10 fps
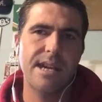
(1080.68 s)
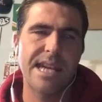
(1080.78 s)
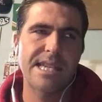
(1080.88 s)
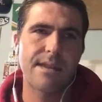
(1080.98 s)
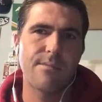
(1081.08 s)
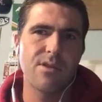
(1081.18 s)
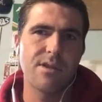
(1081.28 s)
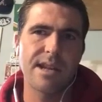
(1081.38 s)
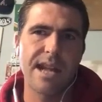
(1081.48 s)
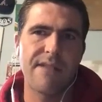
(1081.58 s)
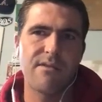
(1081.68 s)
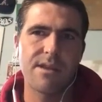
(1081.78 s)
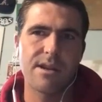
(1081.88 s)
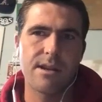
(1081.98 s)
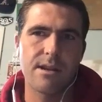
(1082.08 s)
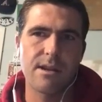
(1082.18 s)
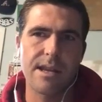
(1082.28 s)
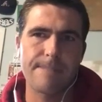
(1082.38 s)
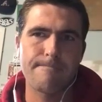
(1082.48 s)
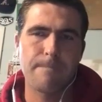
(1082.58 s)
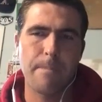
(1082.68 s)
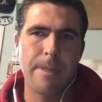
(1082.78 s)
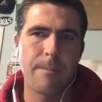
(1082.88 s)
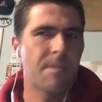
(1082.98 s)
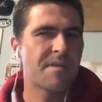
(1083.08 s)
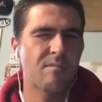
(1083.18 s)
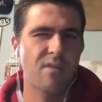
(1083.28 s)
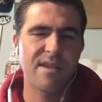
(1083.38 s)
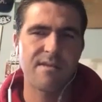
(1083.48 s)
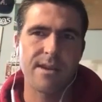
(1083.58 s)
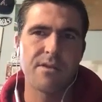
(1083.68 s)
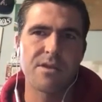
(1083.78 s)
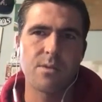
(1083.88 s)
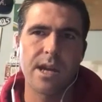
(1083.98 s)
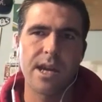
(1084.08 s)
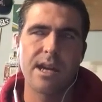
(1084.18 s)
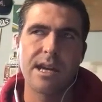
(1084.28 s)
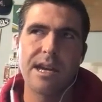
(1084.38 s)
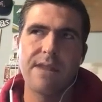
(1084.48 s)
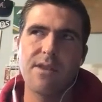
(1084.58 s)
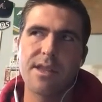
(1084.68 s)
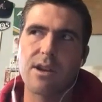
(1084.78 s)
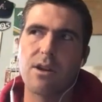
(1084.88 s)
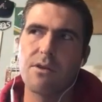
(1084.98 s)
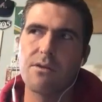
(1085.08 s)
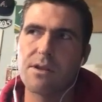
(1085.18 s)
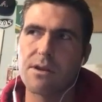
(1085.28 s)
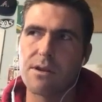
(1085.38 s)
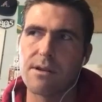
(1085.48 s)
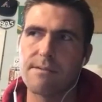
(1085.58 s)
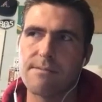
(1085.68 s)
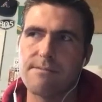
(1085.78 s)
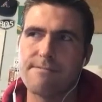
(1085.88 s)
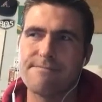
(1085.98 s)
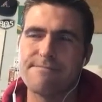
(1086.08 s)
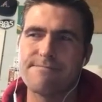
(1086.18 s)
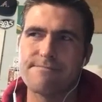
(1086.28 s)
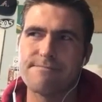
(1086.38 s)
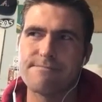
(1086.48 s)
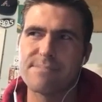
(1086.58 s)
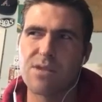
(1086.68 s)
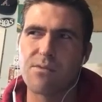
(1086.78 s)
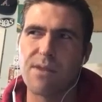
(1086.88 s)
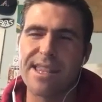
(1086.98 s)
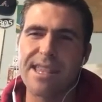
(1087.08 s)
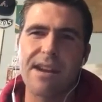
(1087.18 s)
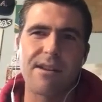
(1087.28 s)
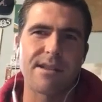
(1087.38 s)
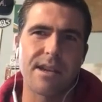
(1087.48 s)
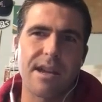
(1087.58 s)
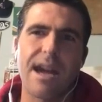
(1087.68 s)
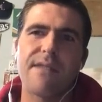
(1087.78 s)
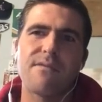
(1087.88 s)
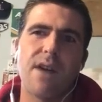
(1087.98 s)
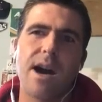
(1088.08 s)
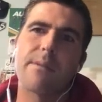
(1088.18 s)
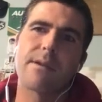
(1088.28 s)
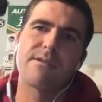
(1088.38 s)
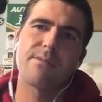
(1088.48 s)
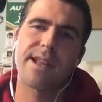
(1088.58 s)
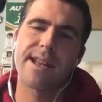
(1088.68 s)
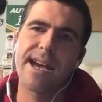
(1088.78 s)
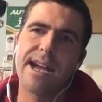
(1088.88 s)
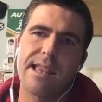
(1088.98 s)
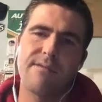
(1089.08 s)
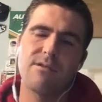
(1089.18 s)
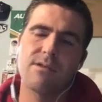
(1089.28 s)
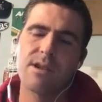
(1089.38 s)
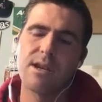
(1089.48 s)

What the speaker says: has that ability to have one this year. Like maybe some breaks would go his way. I feel like the Cardinals they're right there, and they have Hopkins playing at a high level.